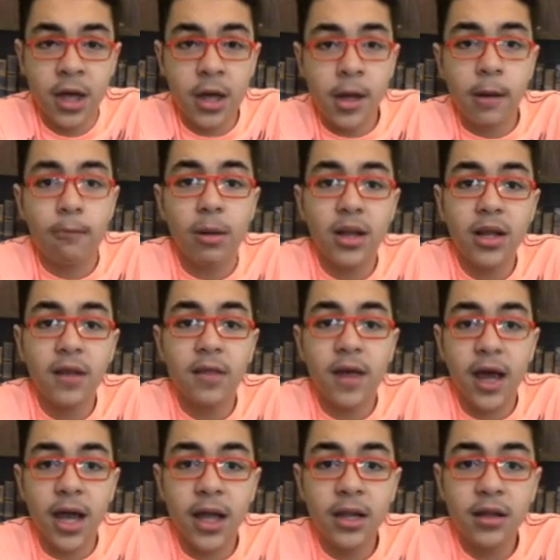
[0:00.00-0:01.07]
But in the
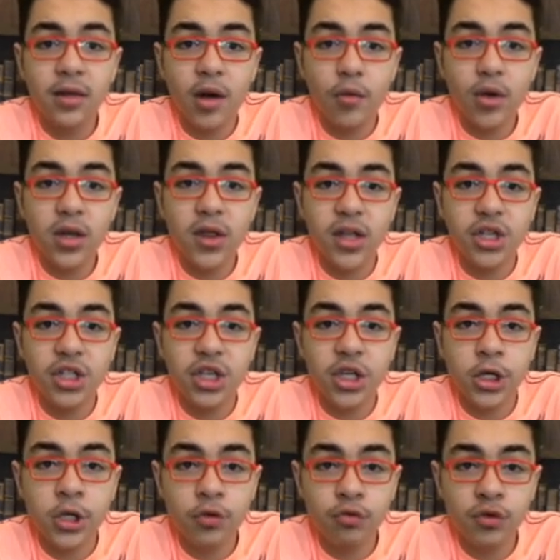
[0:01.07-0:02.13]
end, the way that she
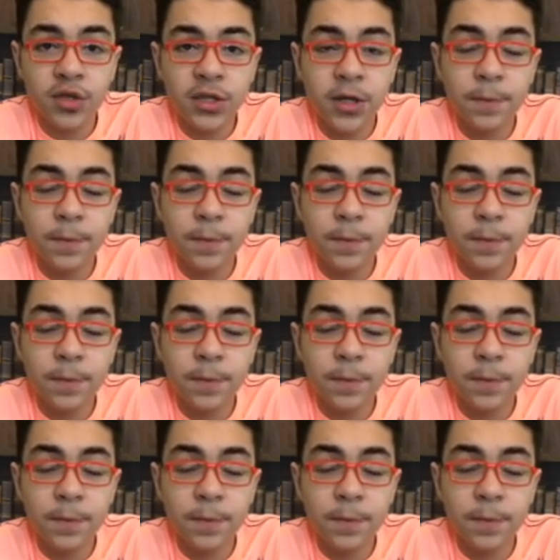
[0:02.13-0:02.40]
used